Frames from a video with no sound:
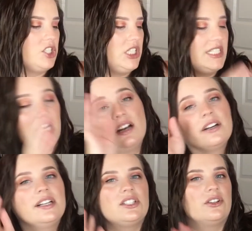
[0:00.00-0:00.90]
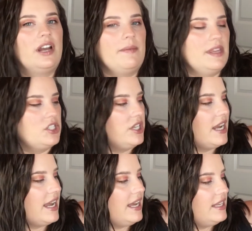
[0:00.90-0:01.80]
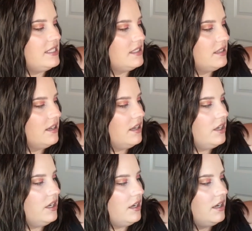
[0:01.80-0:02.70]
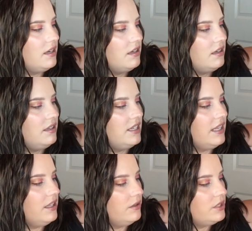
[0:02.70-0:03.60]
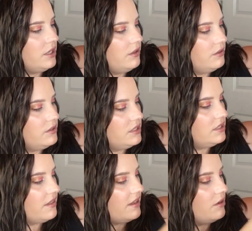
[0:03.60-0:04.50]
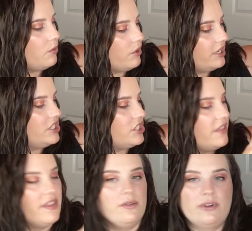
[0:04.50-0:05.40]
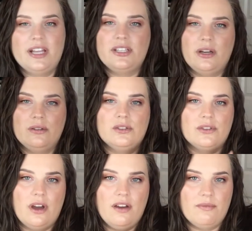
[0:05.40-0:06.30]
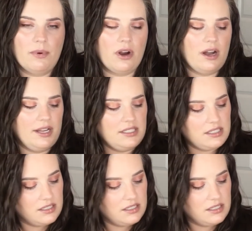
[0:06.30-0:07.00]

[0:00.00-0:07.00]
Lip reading: said on her Instagram that she has yellow tones, then orange, and then red tones of bronze,